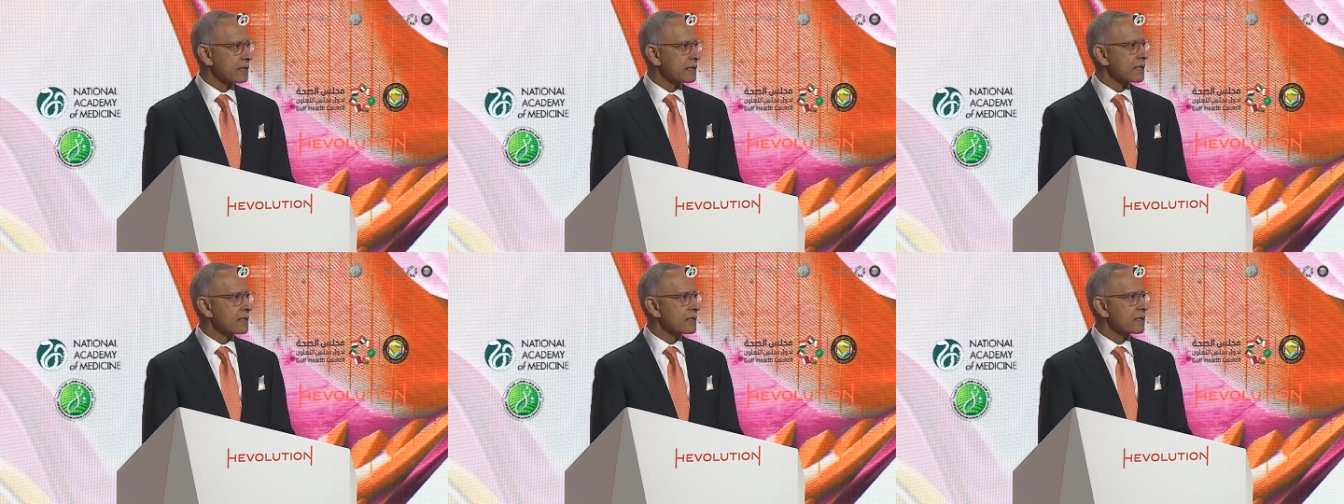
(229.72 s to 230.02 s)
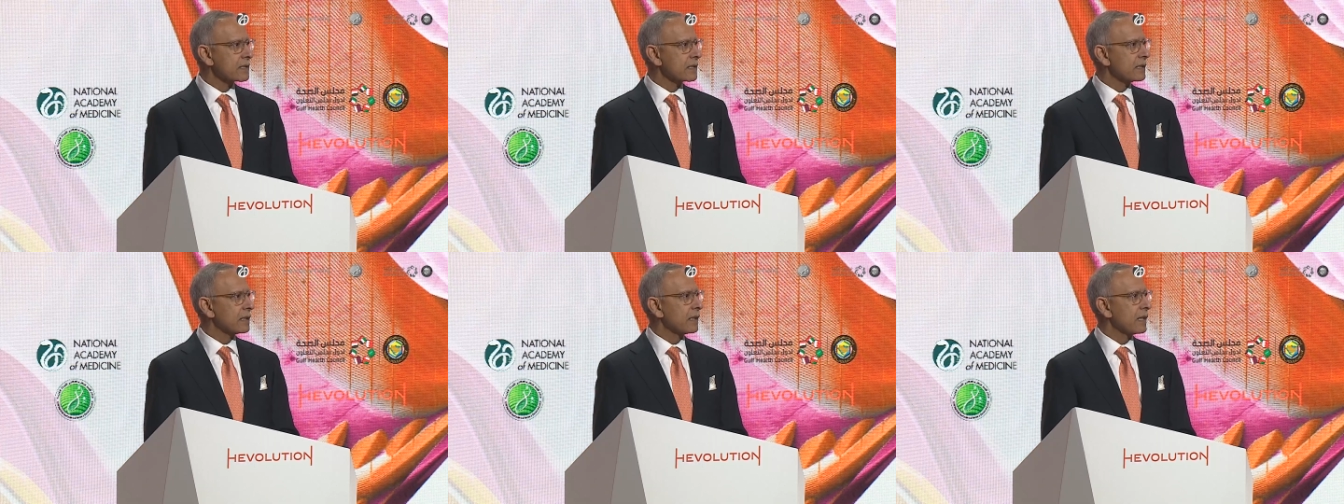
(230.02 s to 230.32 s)
is,
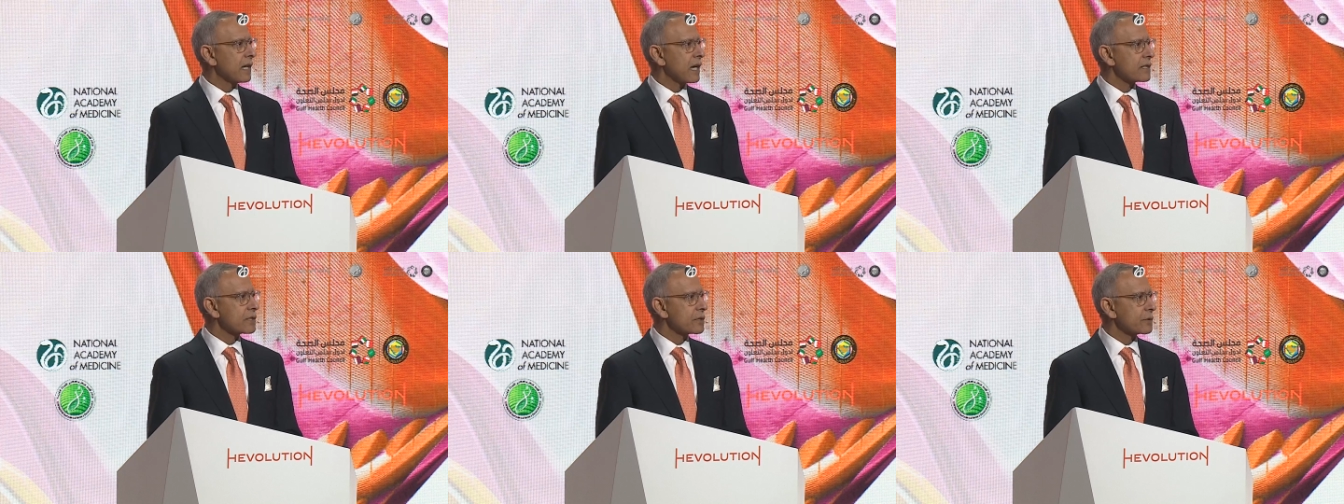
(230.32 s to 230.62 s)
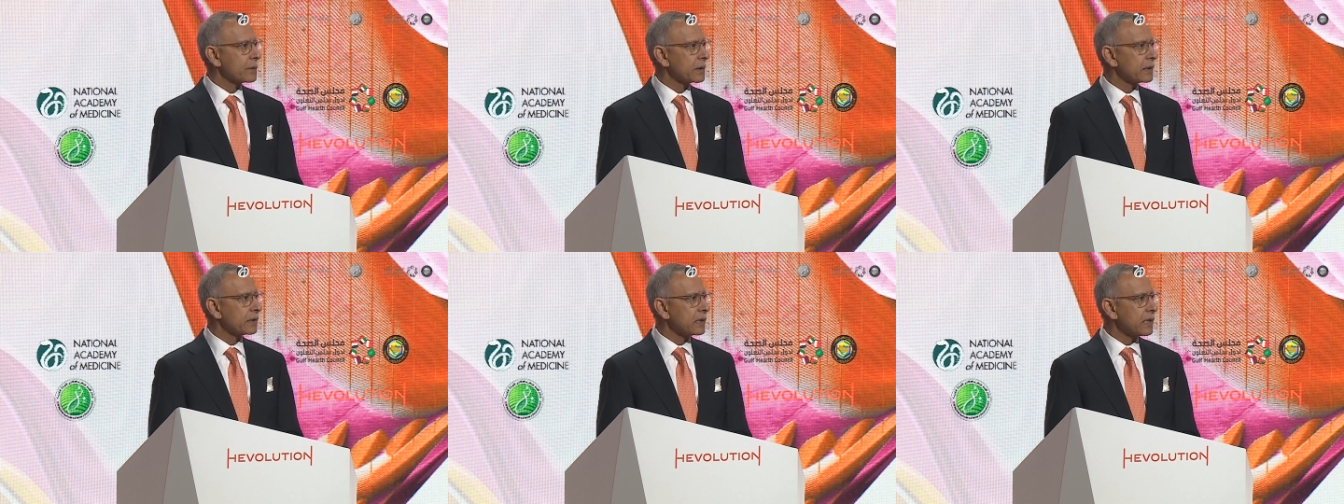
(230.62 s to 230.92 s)
as you
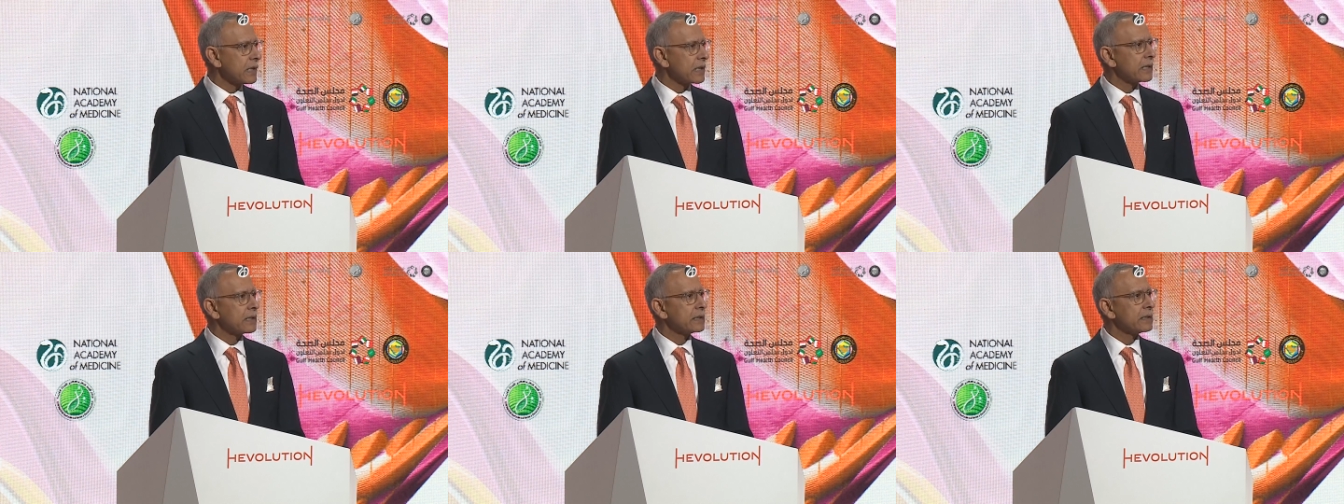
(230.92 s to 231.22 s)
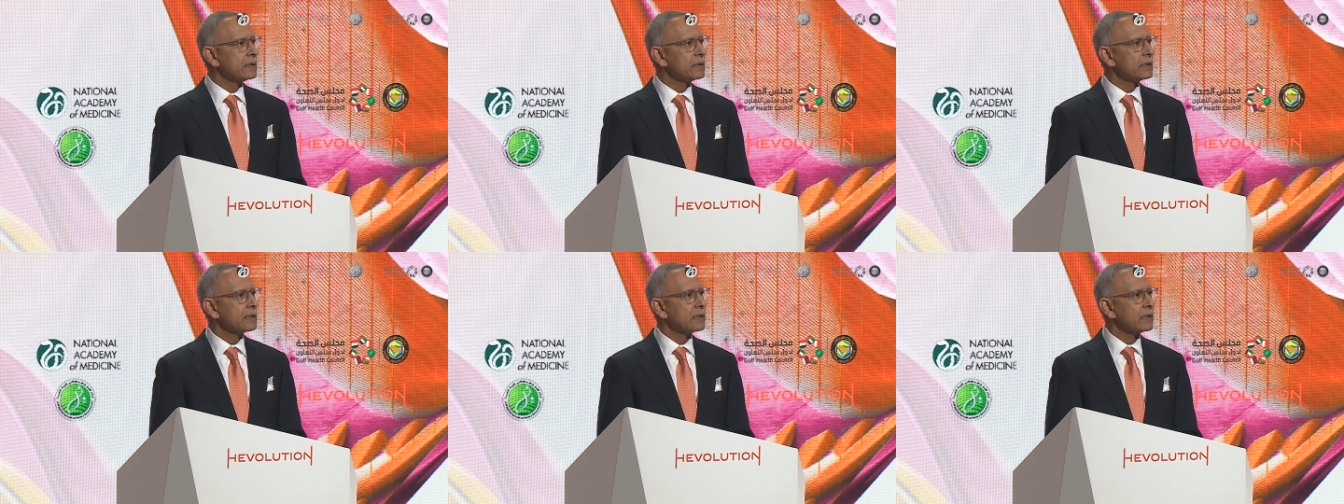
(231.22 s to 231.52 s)
will
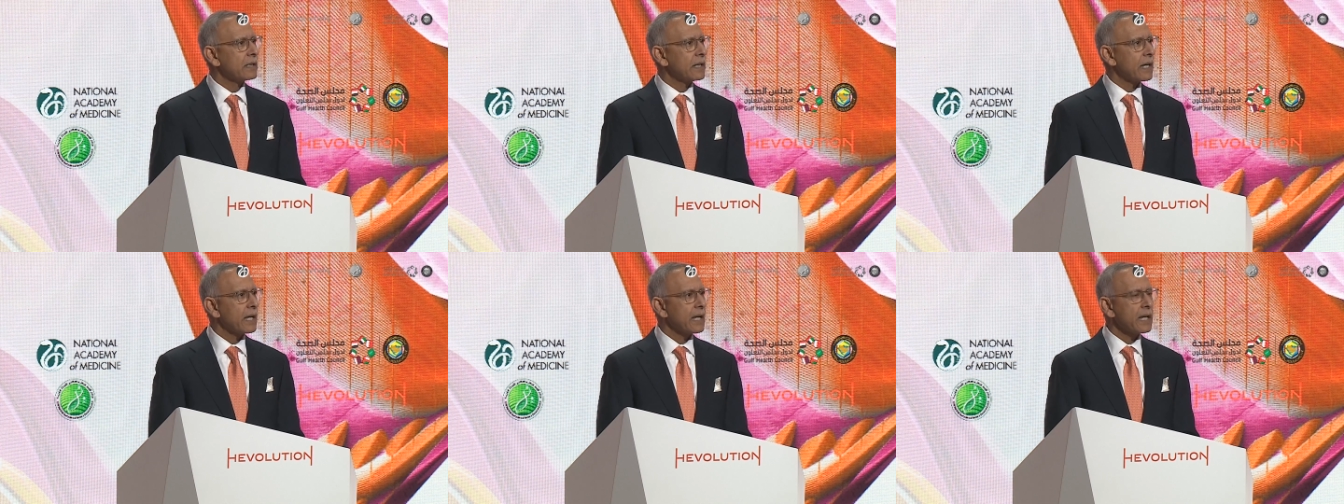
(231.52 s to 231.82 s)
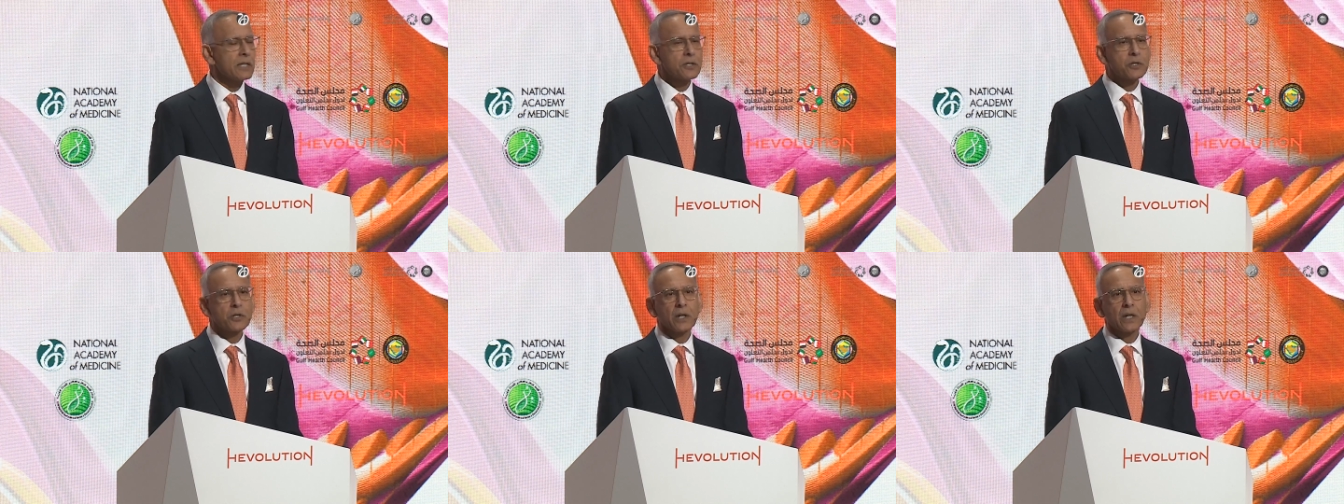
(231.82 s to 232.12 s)
learn,
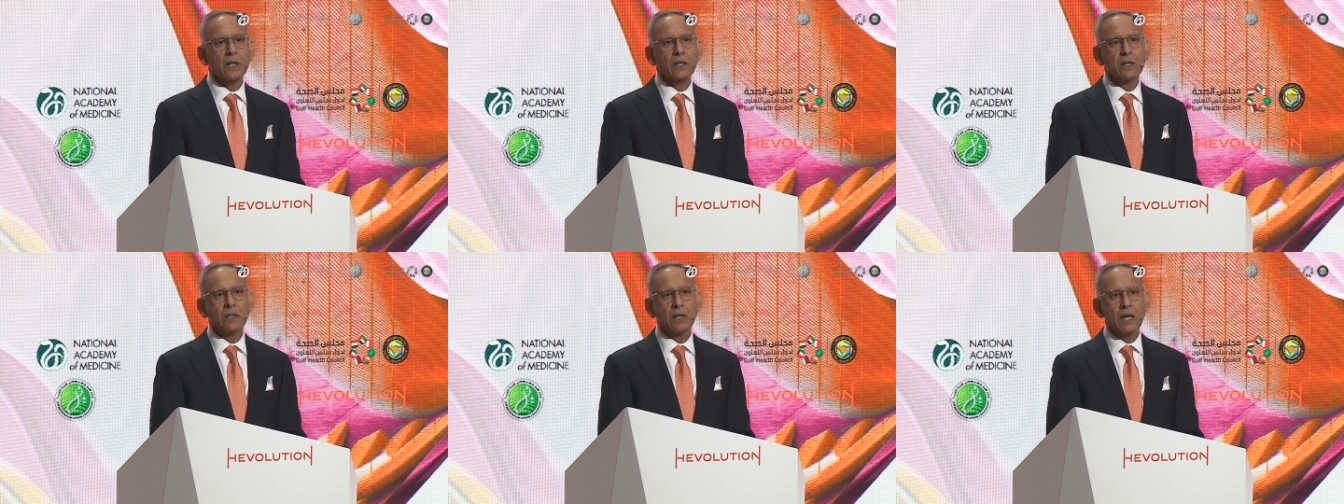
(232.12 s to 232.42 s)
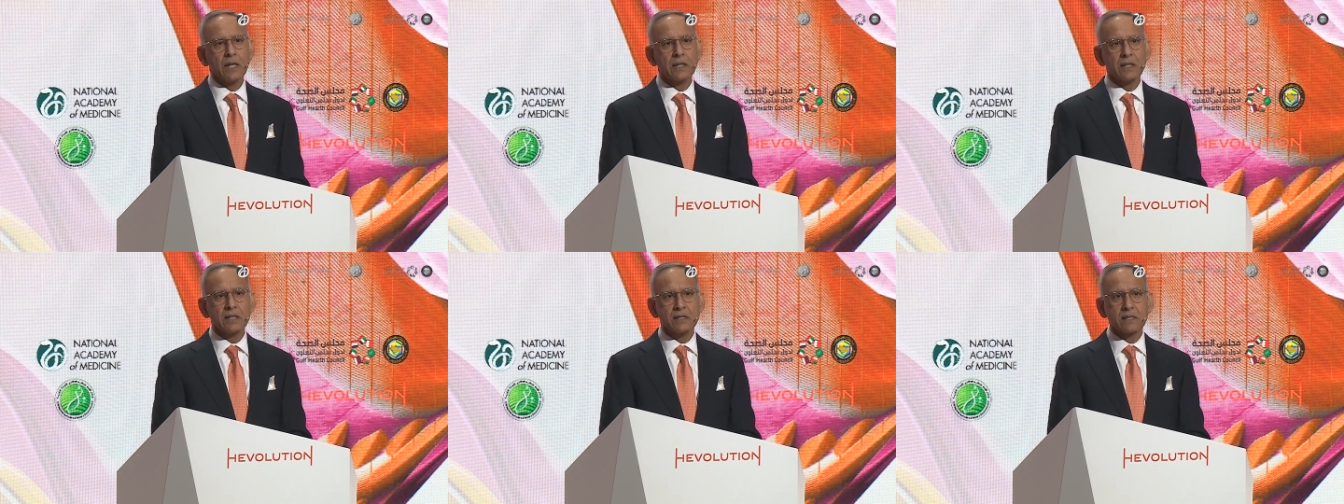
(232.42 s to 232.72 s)
aging
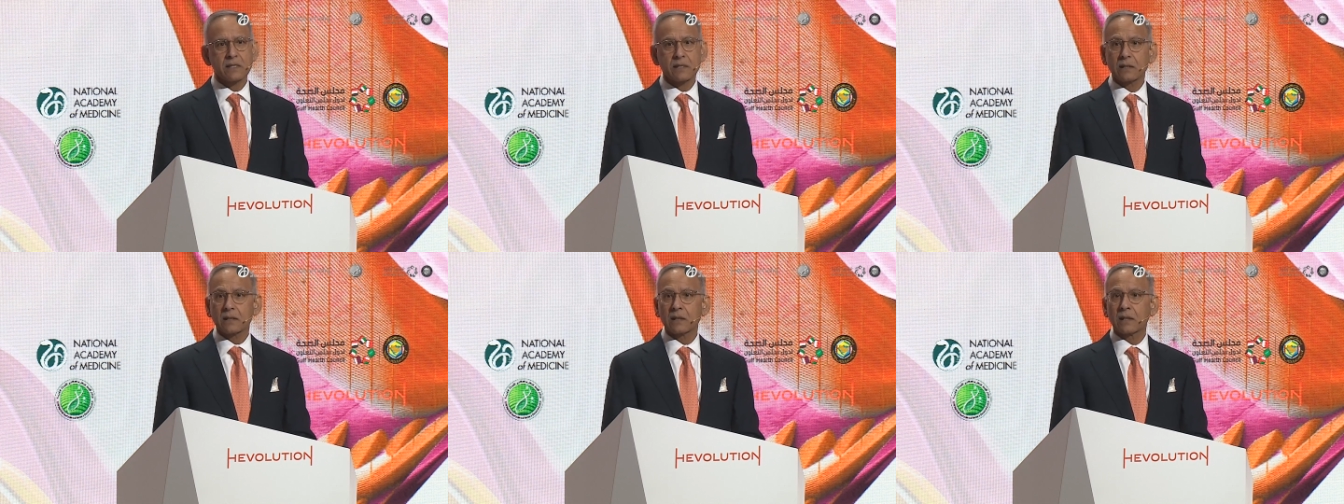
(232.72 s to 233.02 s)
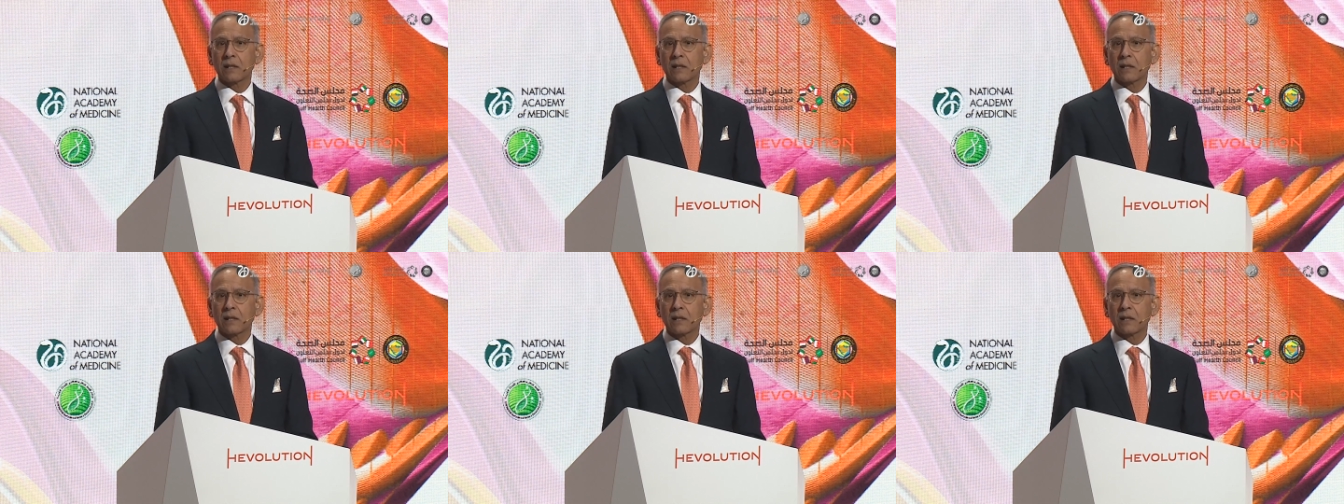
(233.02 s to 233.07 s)
and its